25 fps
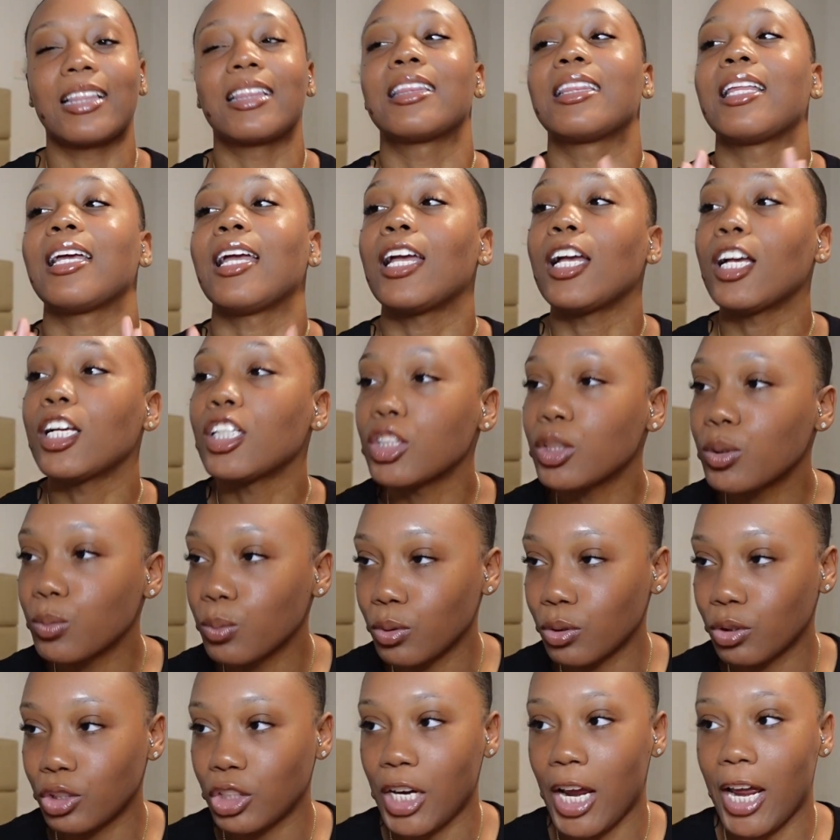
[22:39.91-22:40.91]
things
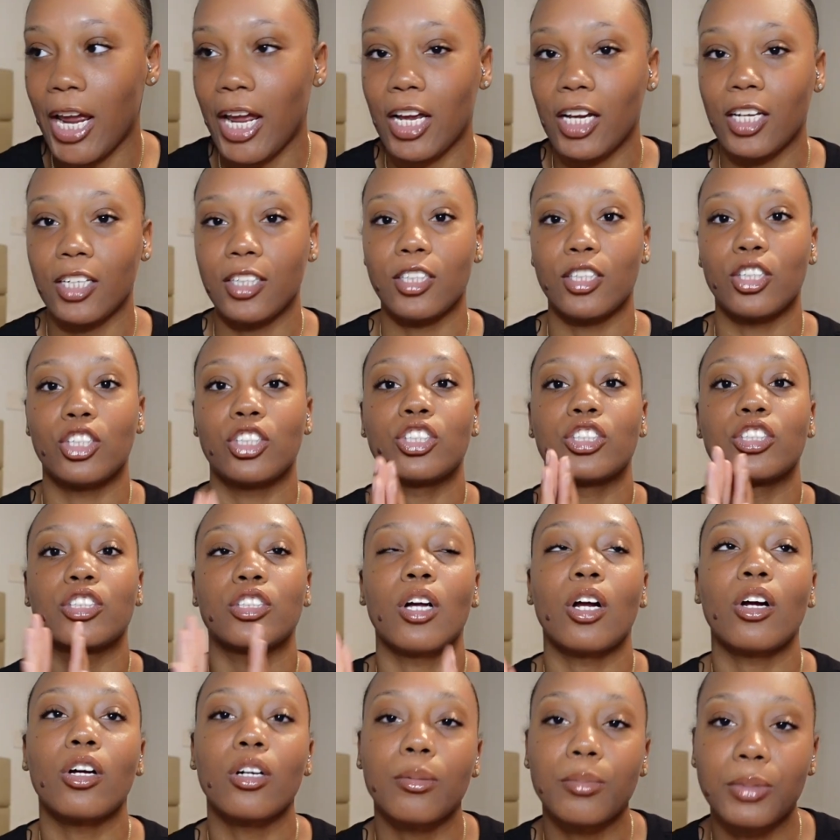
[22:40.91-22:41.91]
will change,
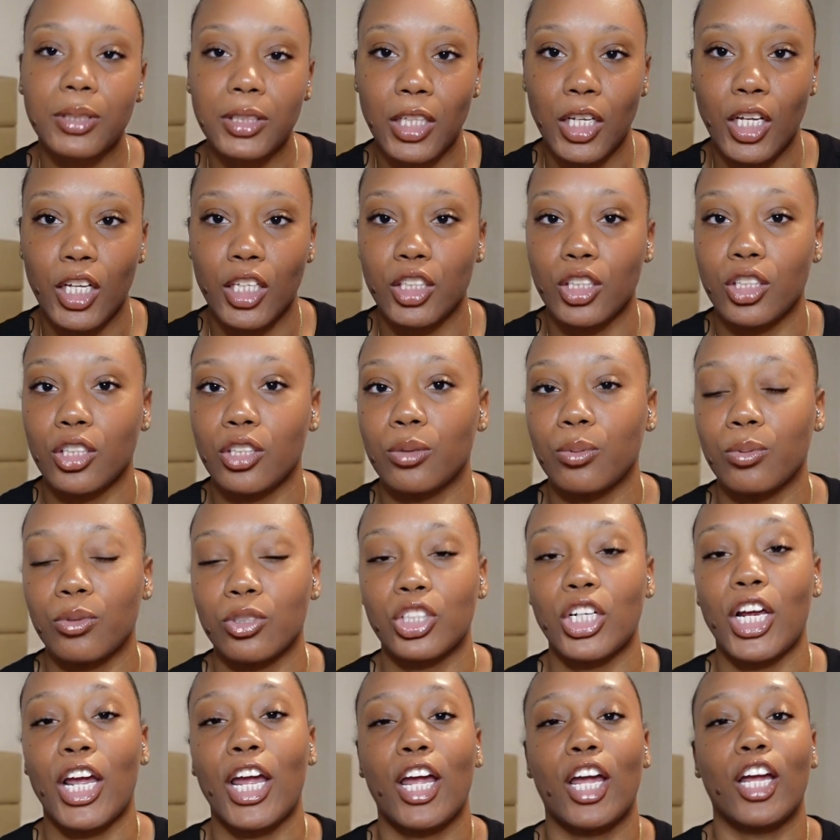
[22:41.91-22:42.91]
circumstances will
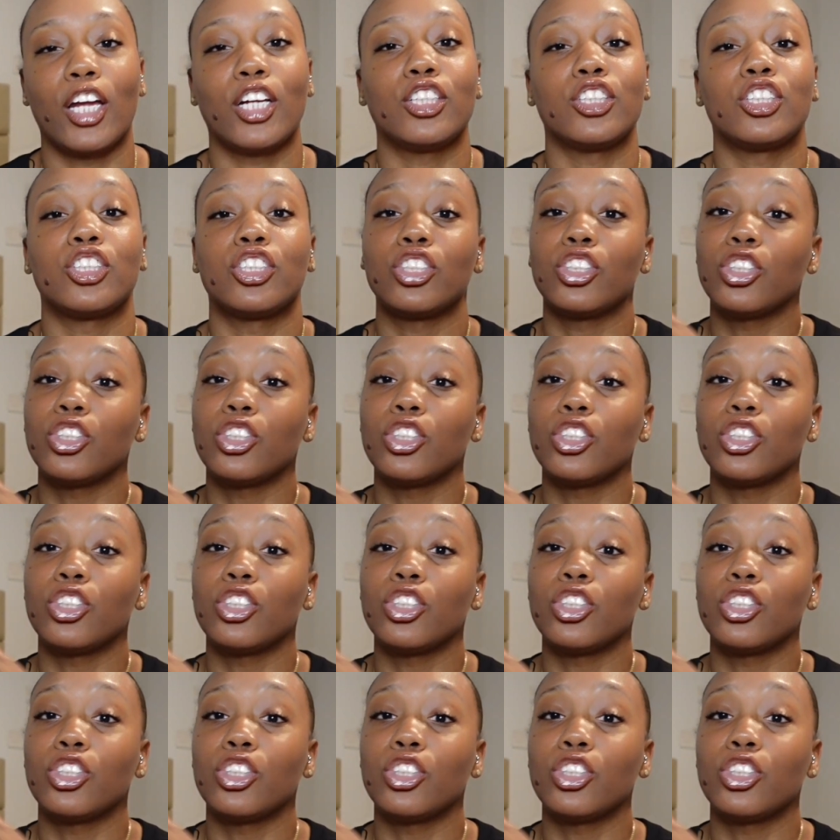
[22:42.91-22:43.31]
change,